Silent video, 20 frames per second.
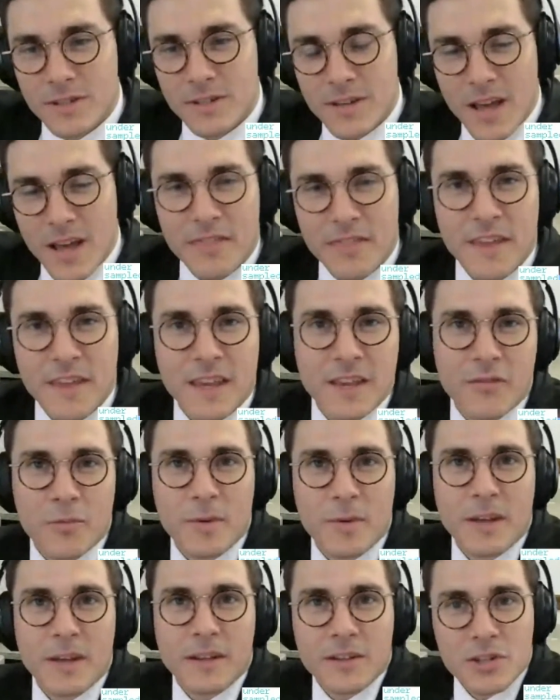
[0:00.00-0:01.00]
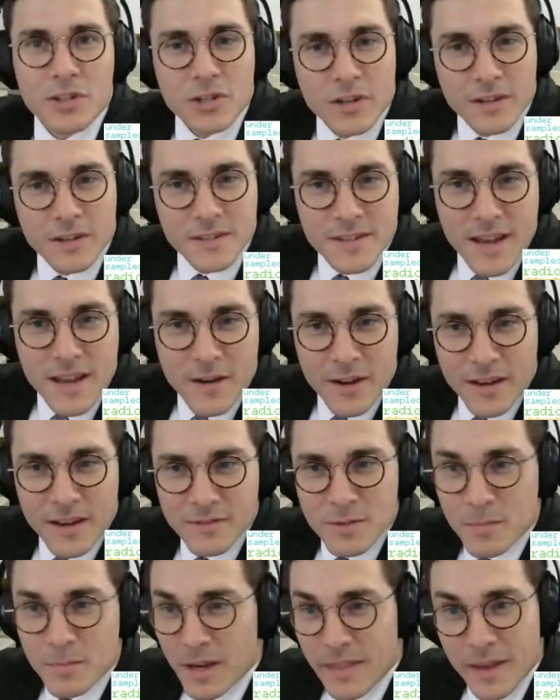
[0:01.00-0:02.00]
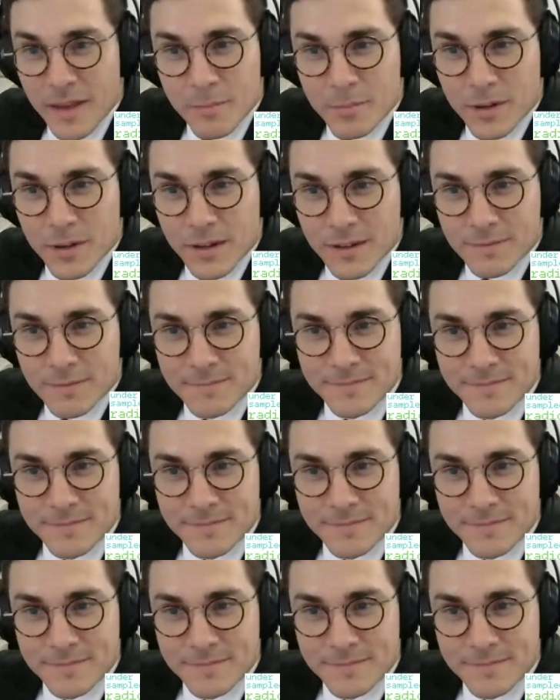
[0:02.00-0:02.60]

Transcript: not thank you for being on the show, because now I have to buy that book.